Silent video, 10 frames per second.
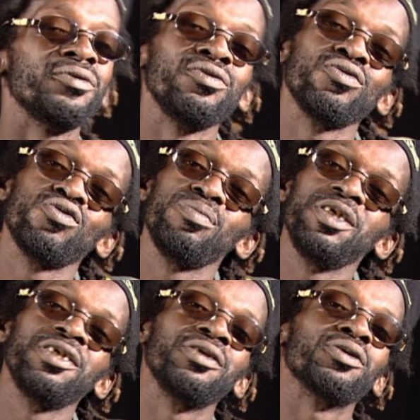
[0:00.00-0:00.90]
You
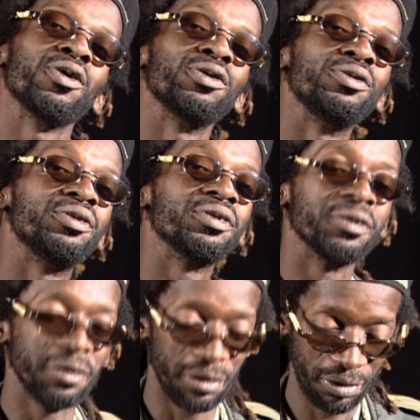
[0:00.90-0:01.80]
be the judge.
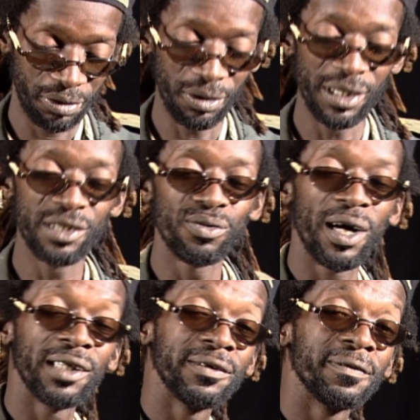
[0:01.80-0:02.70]
to this
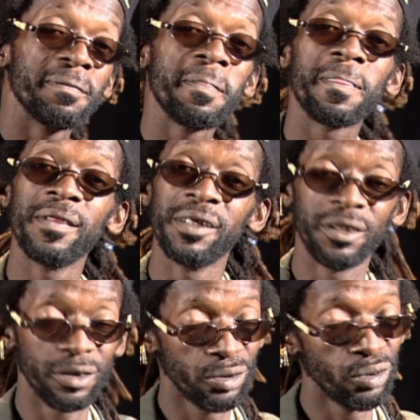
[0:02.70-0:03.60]
one,
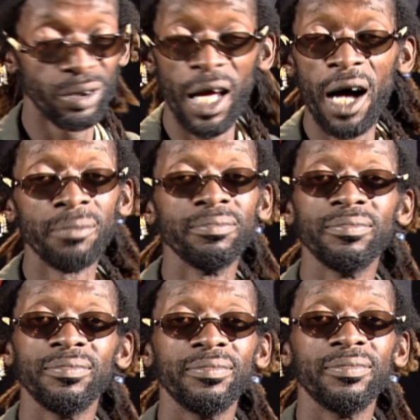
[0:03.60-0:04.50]
to them,
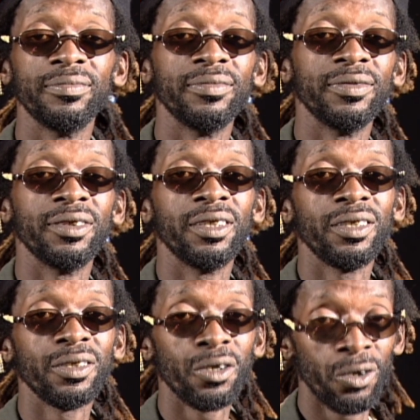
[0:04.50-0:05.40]

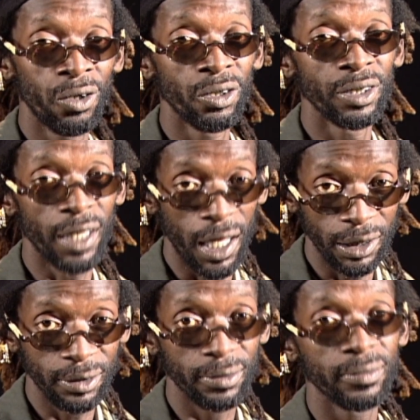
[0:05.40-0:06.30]
or not
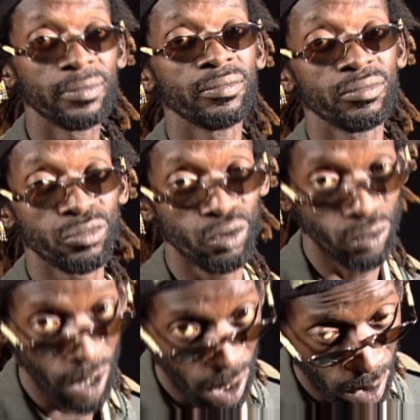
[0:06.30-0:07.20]
to
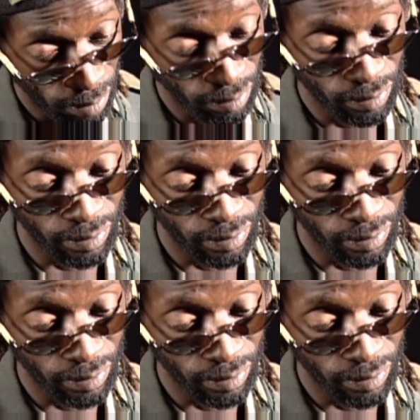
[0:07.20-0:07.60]
them.